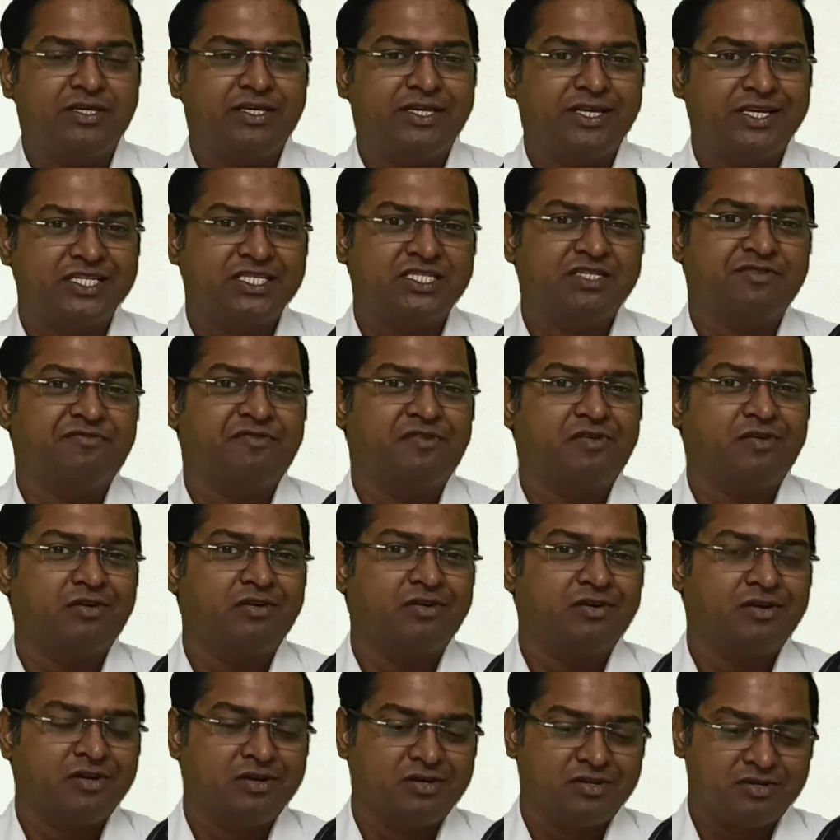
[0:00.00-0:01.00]
Yes,
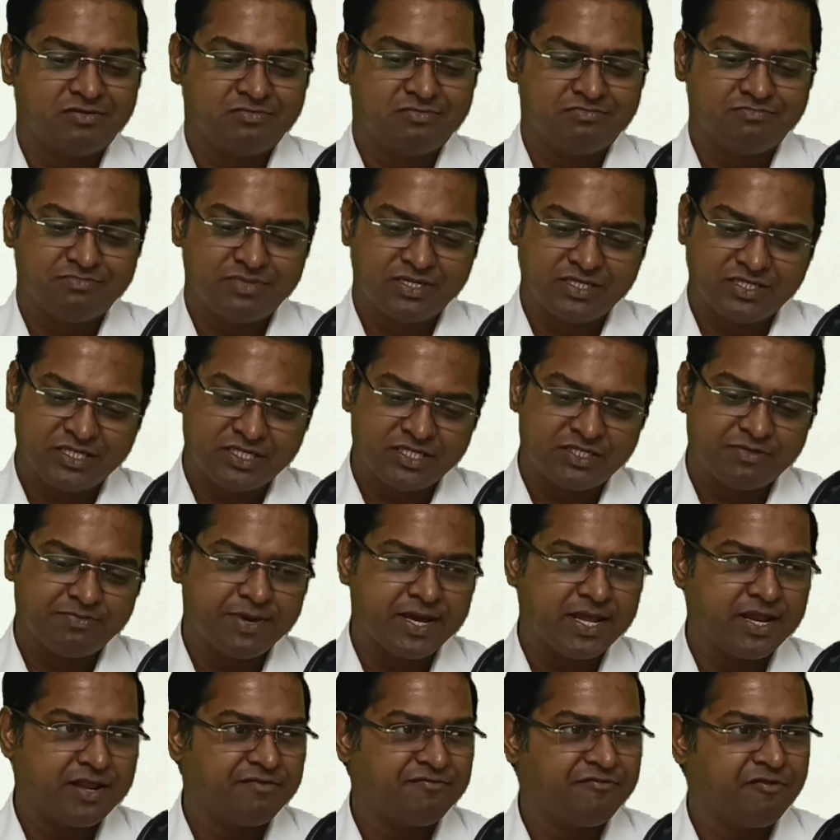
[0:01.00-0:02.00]
for
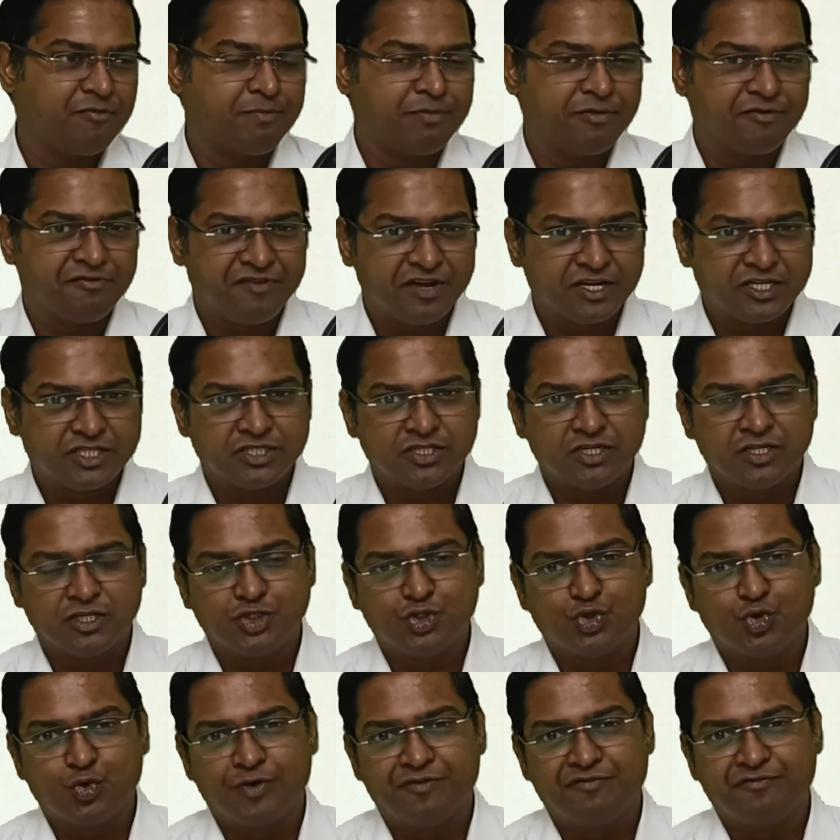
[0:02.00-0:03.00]
businessmen and for
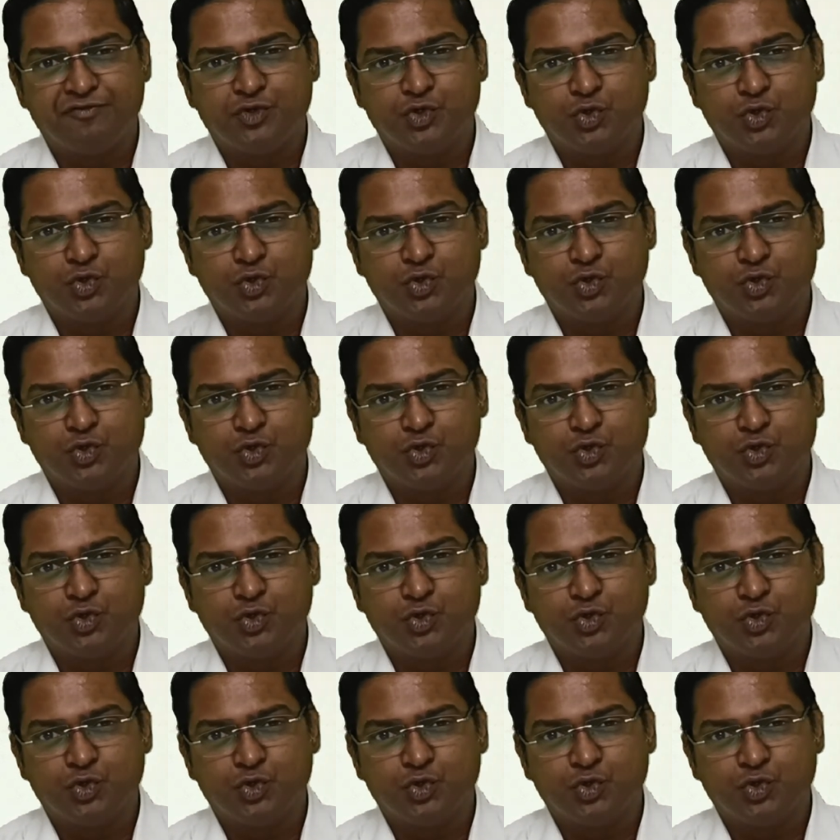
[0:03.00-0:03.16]
professionals who have